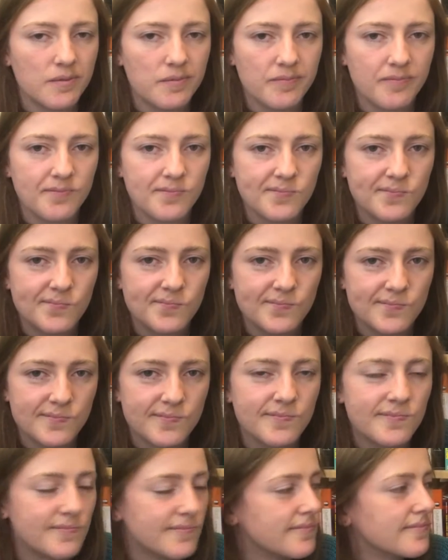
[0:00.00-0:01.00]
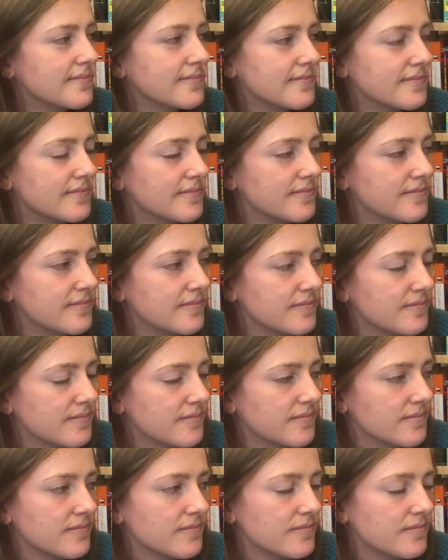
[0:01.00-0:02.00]

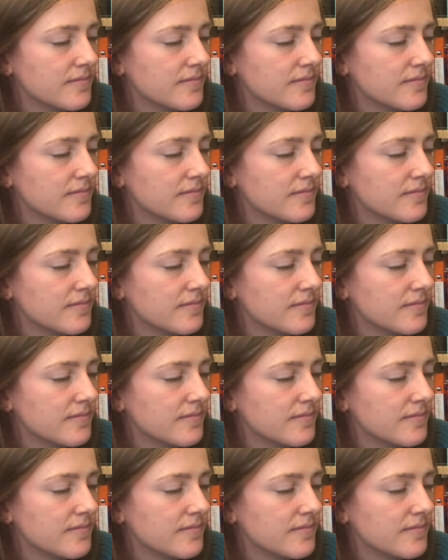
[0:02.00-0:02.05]
The person shown says nothing.